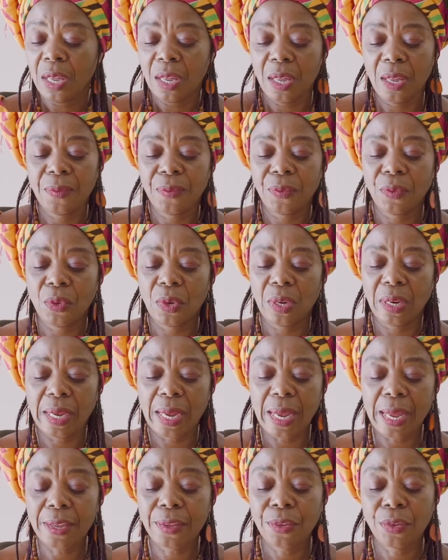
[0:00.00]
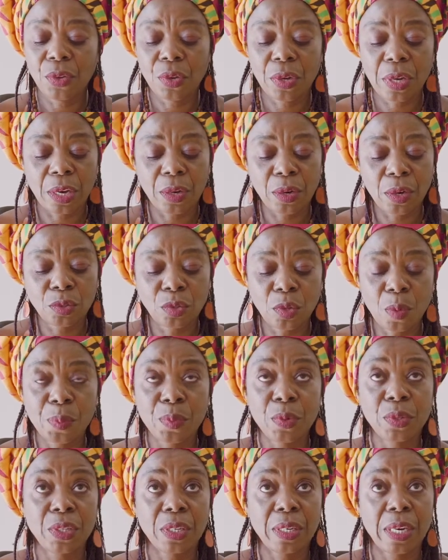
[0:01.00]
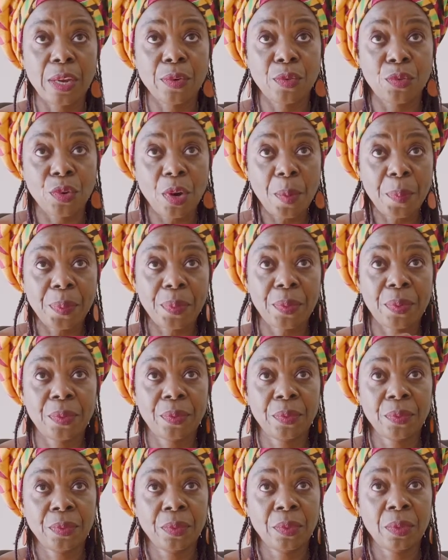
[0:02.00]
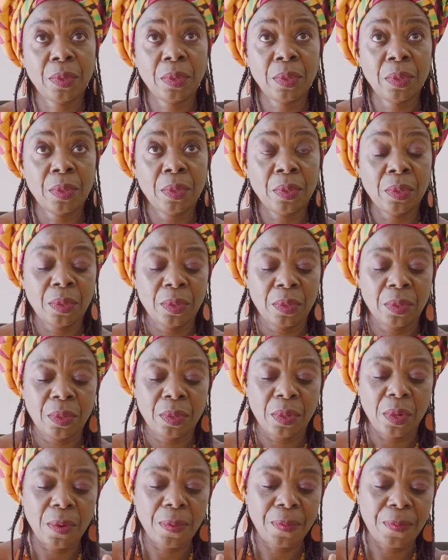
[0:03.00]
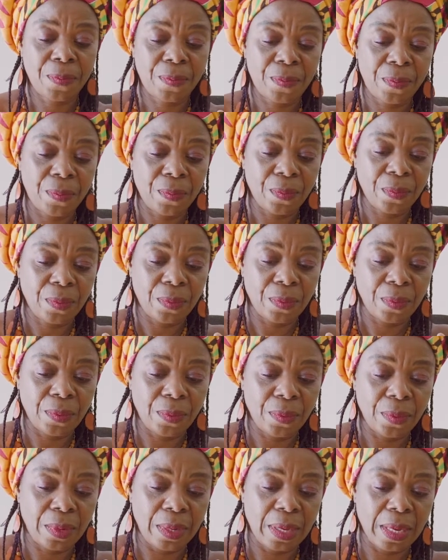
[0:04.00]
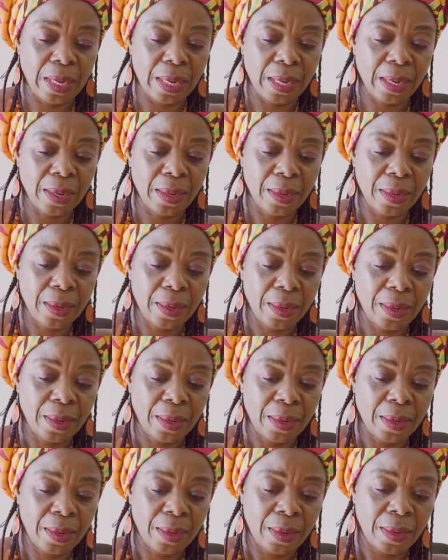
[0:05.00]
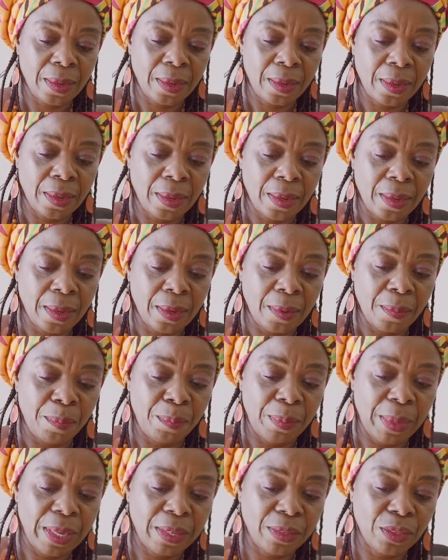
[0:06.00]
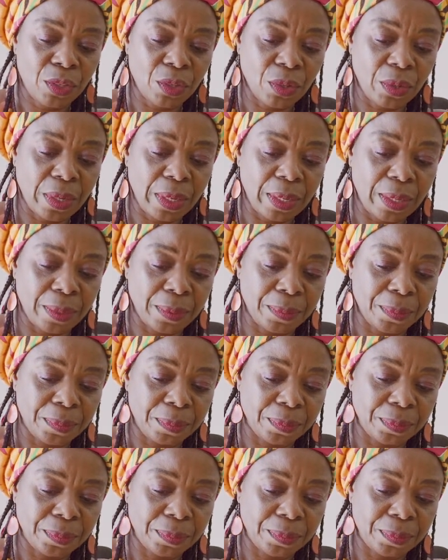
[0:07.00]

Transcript: If you like, you can also put in a drop of the mint oil.